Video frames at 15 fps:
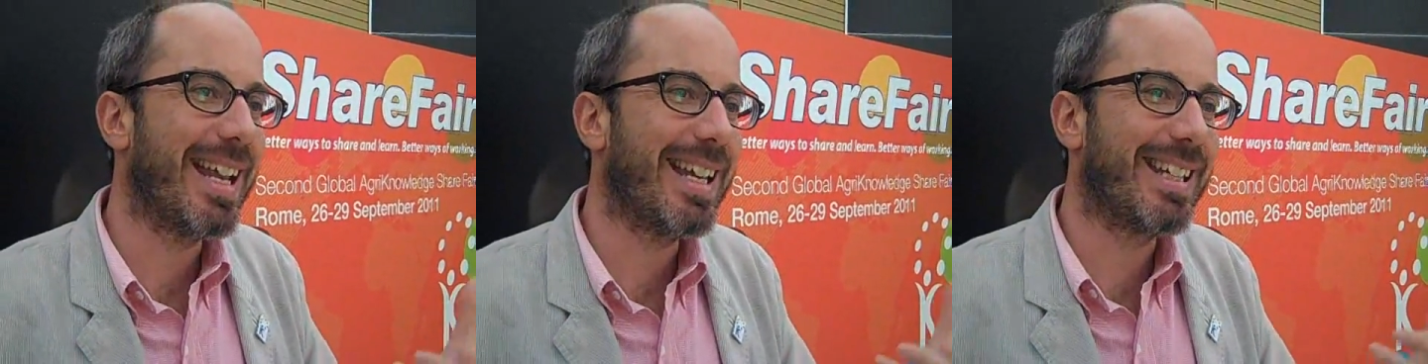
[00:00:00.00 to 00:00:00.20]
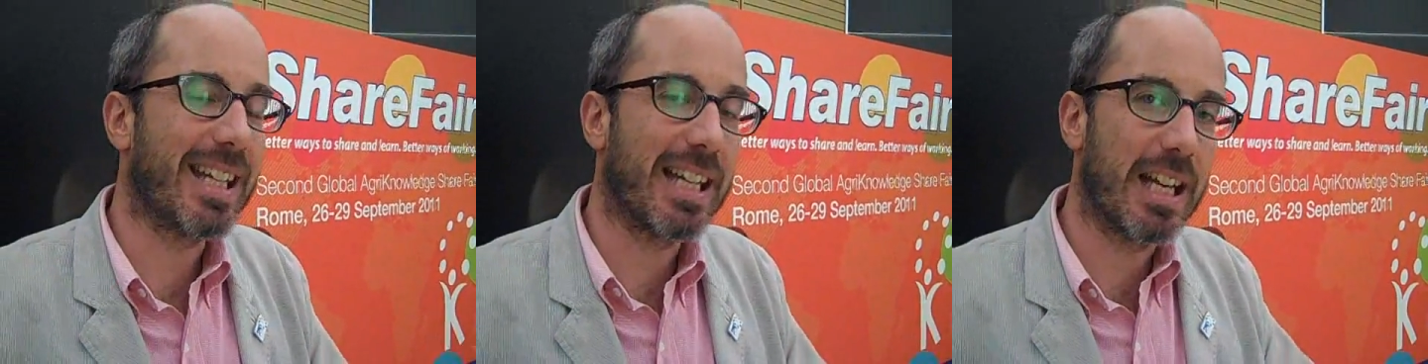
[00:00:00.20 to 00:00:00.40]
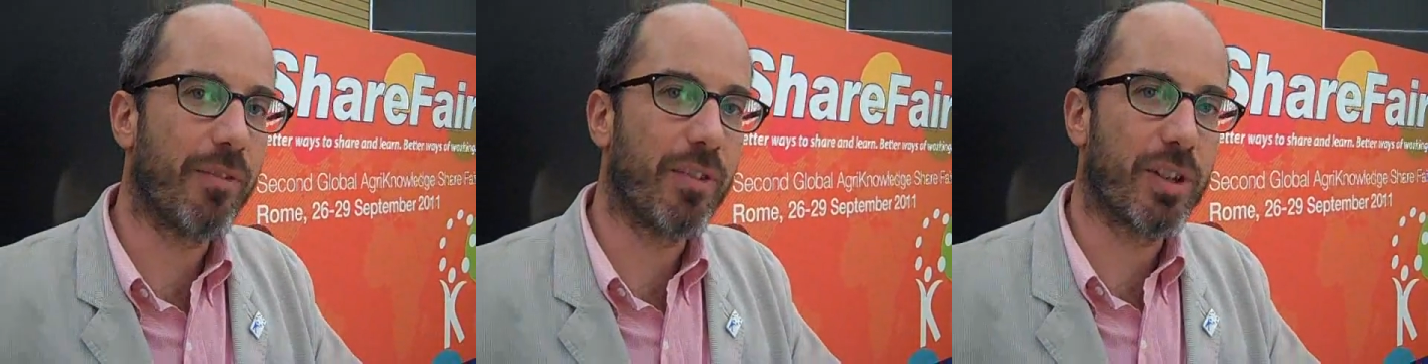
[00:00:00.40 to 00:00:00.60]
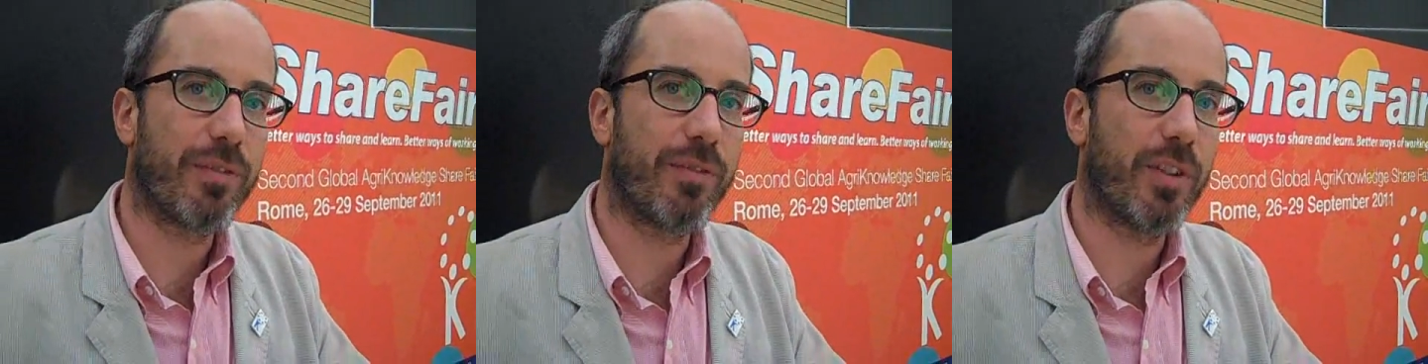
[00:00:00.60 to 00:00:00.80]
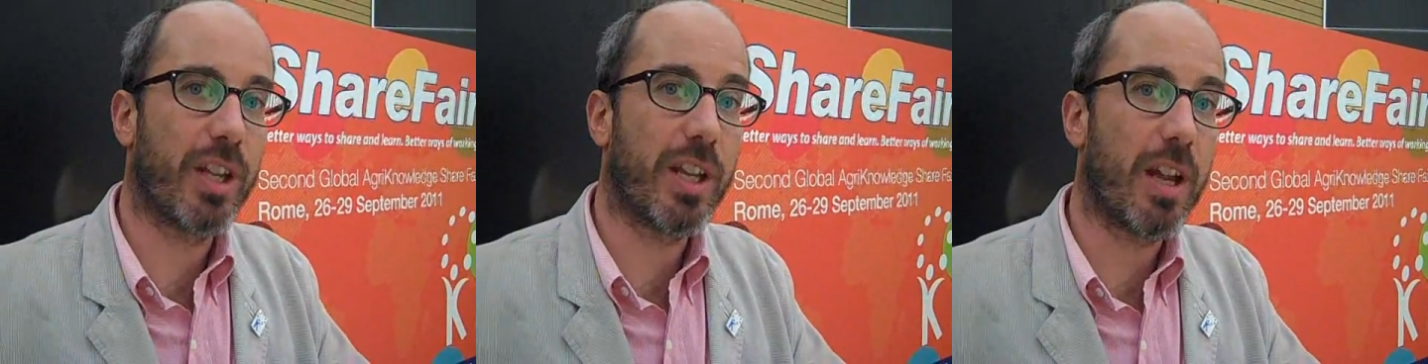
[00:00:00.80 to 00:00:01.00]
delivers
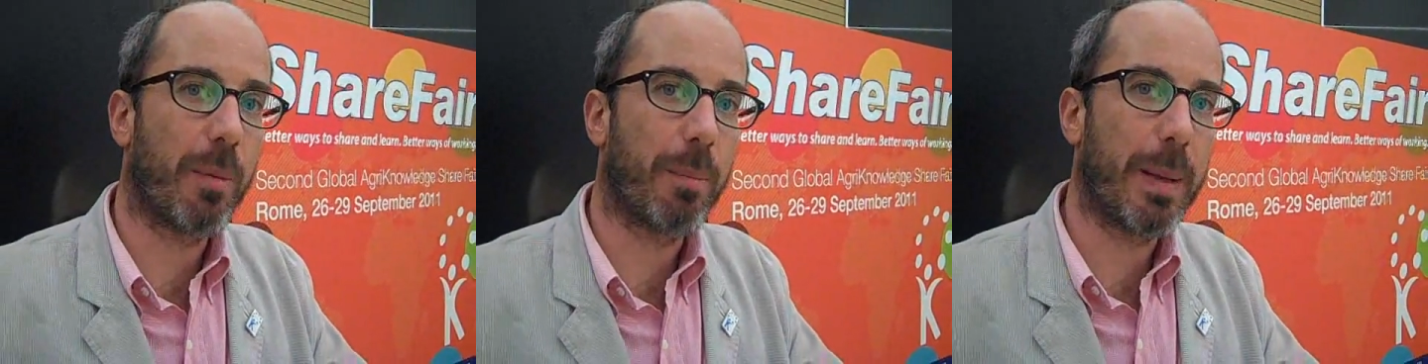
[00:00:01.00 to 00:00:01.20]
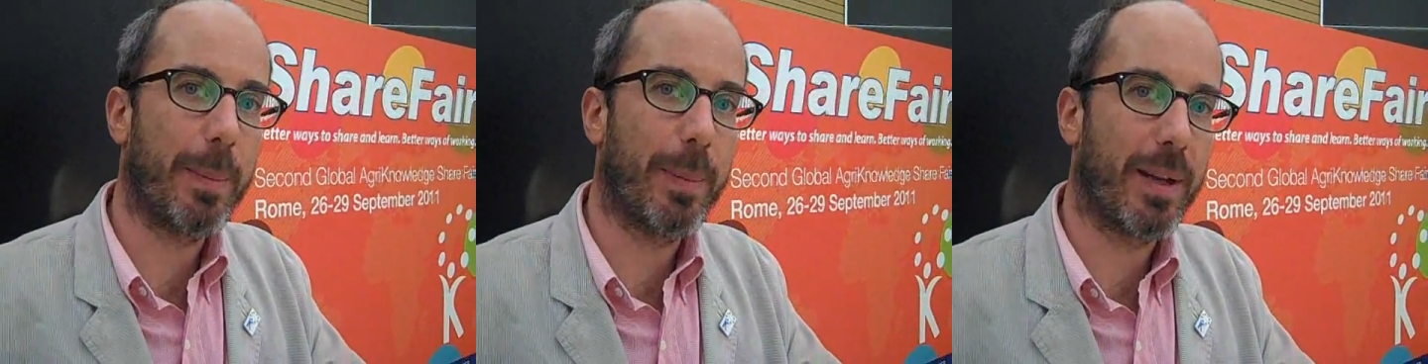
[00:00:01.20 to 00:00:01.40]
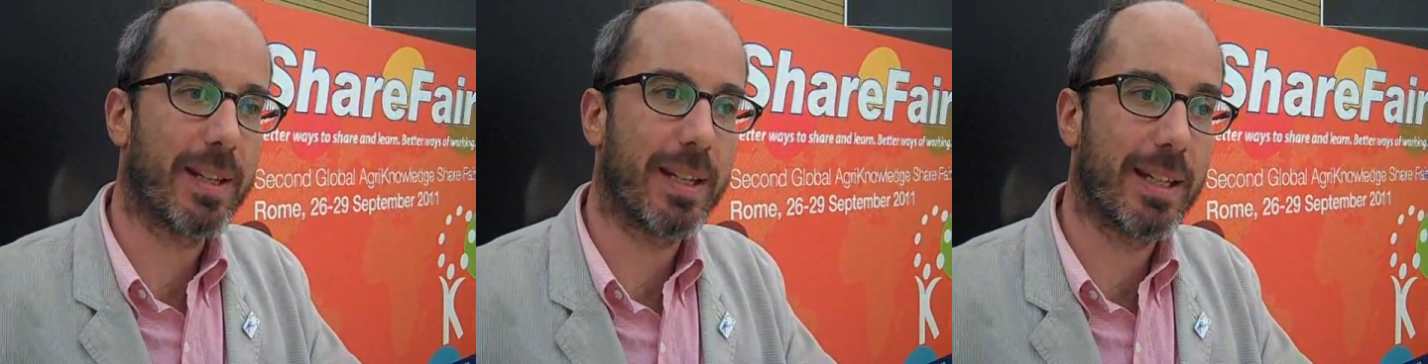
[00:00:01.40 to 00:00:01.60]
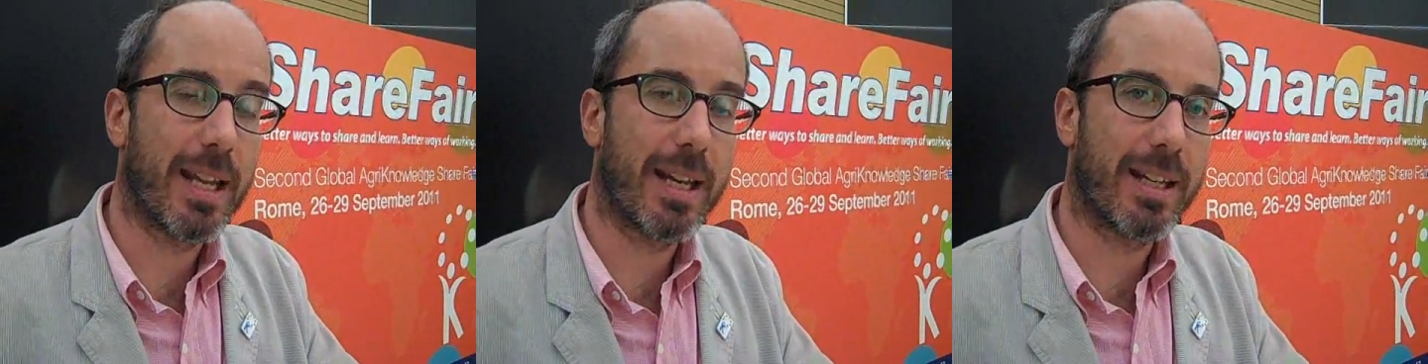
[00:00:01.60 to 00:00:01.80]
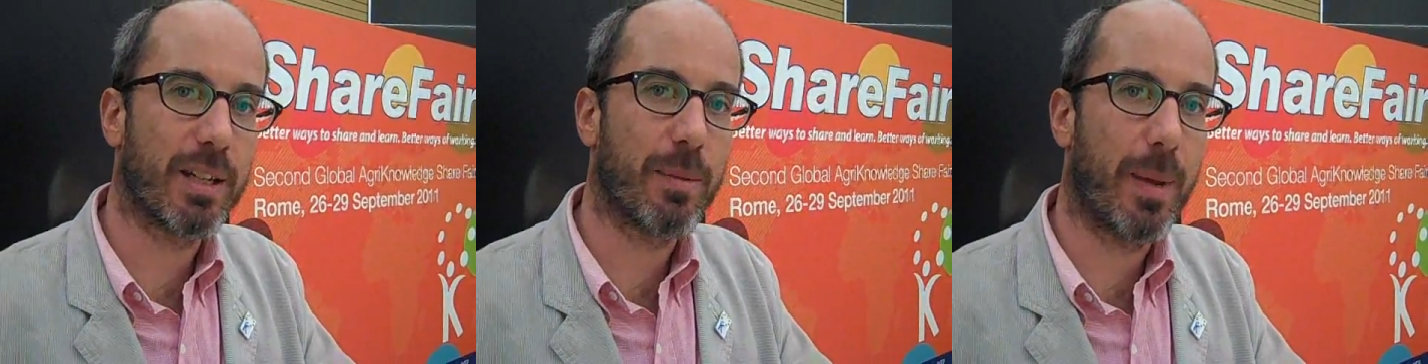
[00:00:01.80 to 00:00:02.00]
for the young people it's
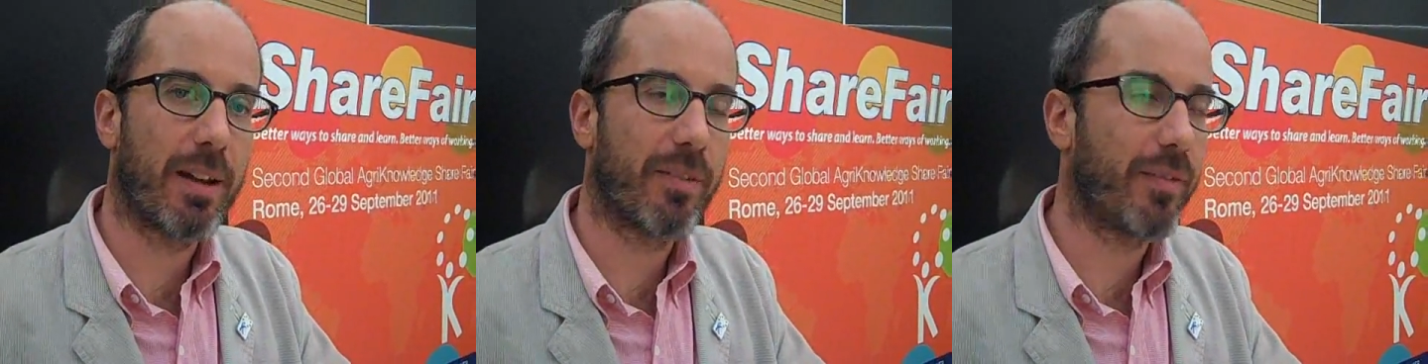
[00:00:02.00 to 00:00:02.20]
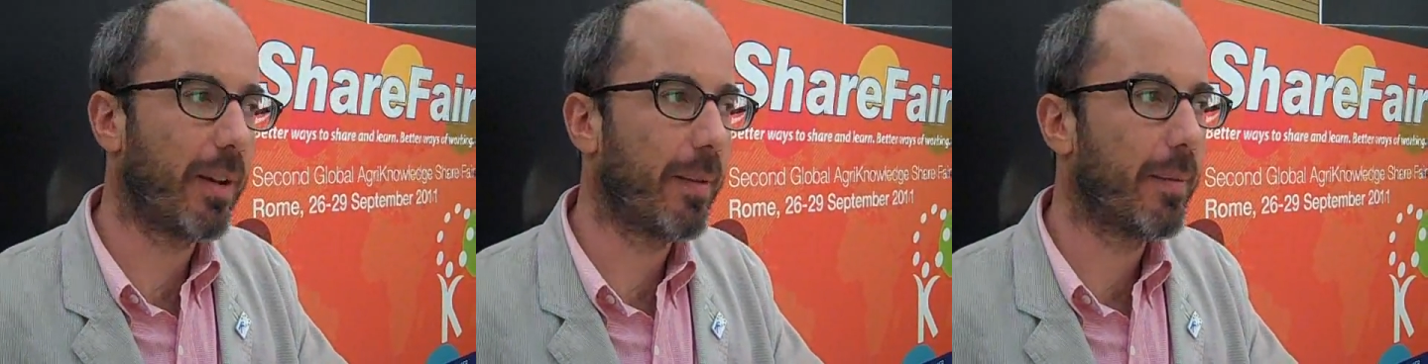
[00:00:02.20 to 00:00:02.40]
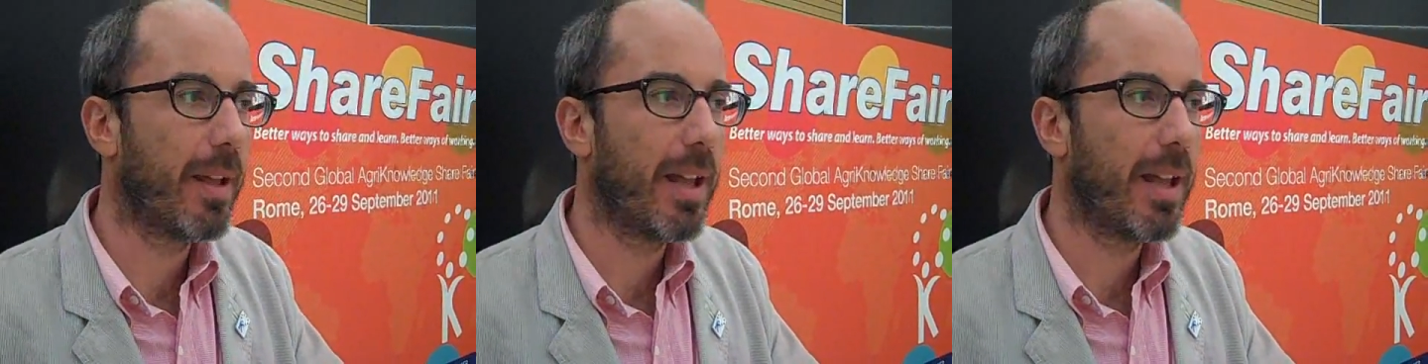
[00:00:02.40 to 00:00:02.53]
intended to benefit.